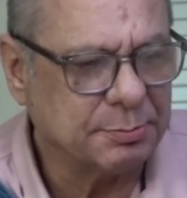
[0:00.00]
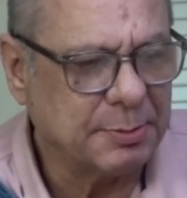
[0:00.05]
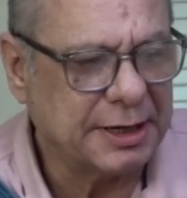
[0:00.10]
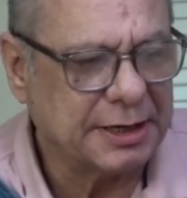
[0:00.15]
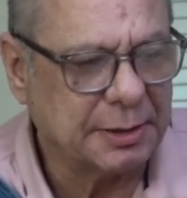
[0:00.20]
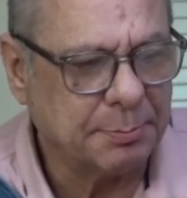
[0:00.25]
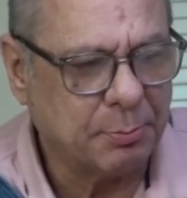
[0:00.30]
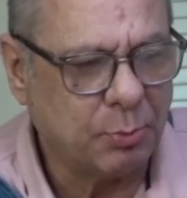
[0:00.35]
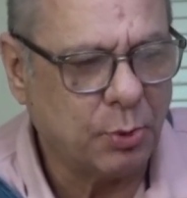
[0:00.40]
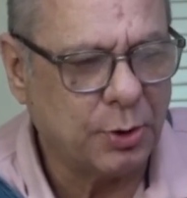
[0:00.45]

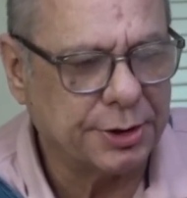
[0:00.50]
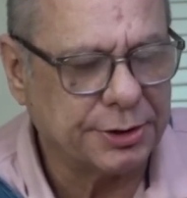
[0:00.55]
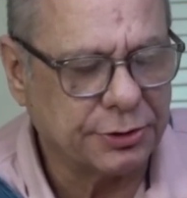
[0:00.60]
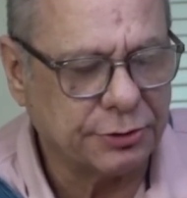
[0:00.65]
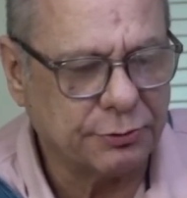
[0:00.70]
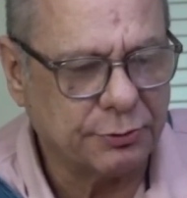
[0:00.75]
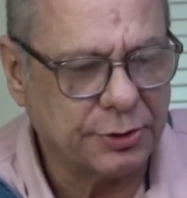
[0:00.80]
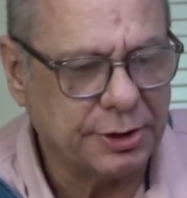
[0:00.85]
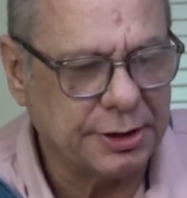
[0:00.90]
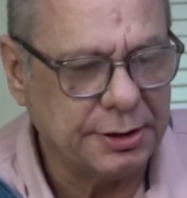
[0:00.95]
make it
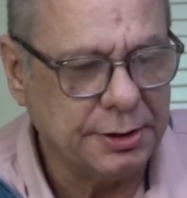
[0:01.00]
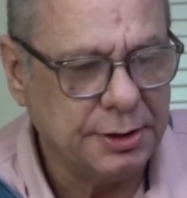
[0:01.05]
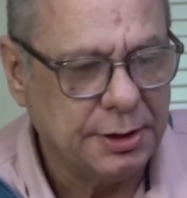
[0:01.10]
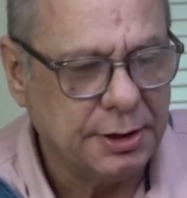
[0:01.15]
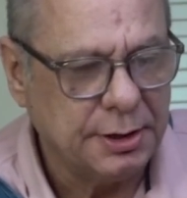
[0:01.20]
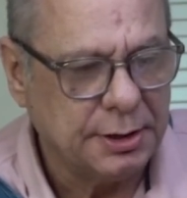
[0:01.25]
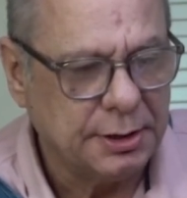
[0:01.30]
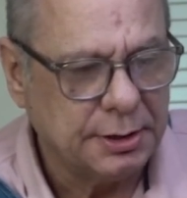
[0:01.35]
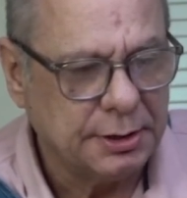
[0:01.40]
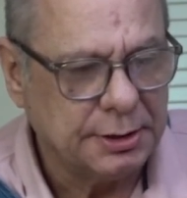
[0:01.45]
0.3
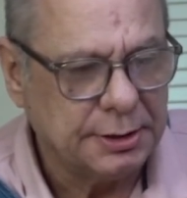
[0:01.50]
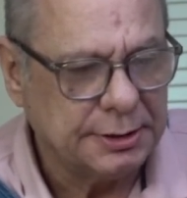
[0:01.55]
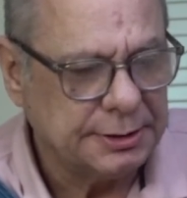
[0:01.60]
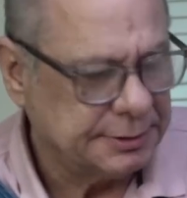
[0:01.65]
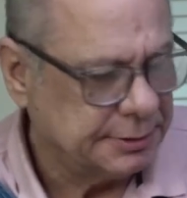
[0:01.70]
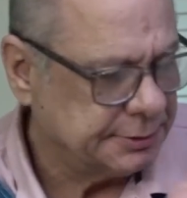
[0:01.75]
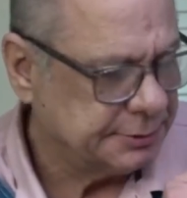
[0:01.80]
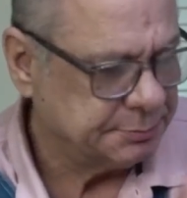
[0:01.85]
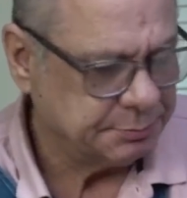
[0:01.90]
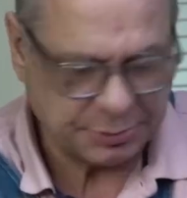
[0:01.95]

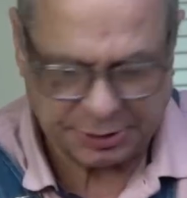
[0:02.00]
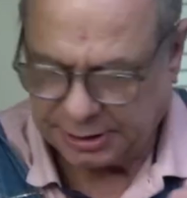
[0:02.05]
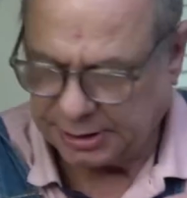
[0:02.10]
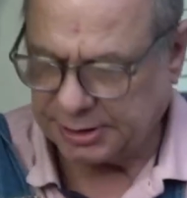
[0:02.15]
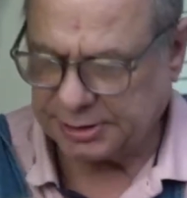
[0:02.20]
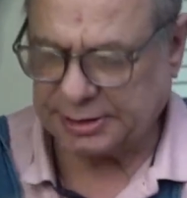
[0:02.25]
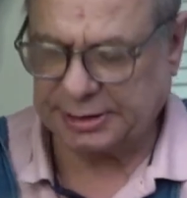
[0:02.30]
because